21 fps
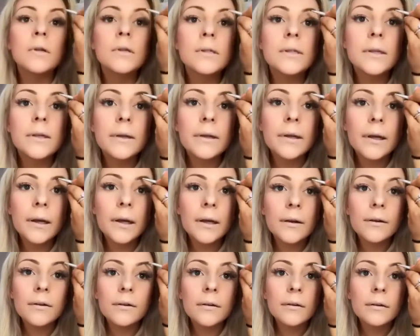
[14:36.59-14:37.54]
So yeah,
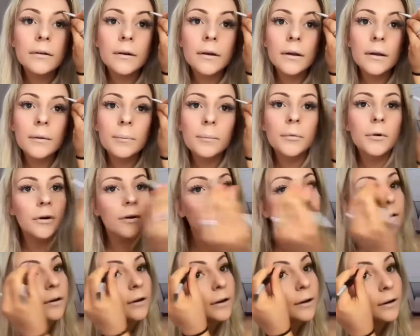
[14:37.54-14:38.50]
just keep
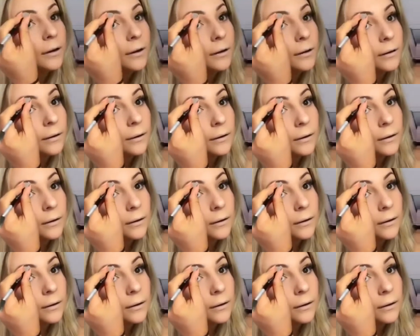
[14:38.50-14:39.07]
brushing it in.